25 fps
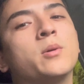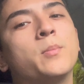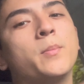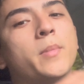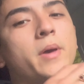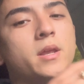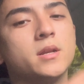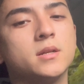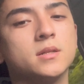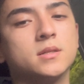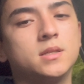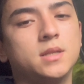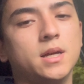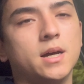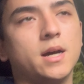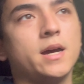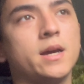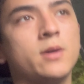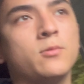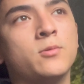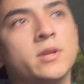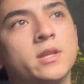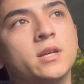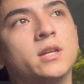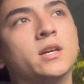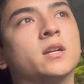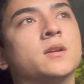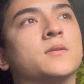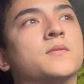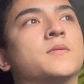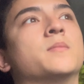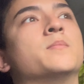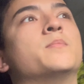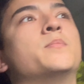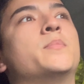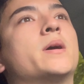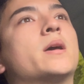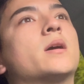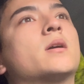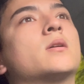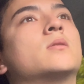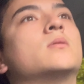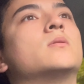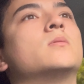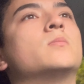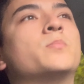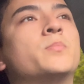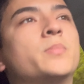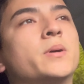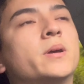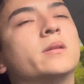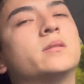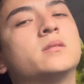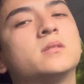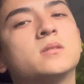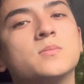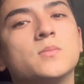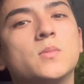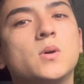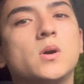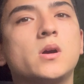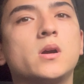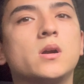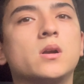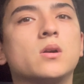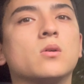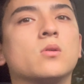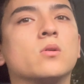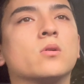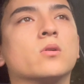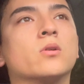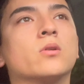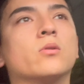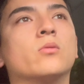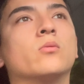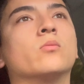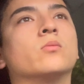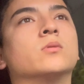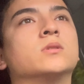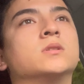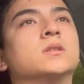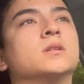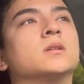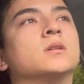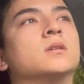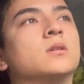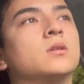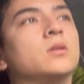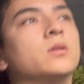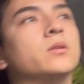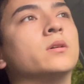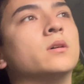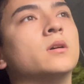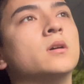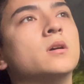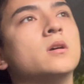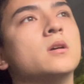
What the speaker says: bettas die when they get them from Petco, Petsmart, or what's it called?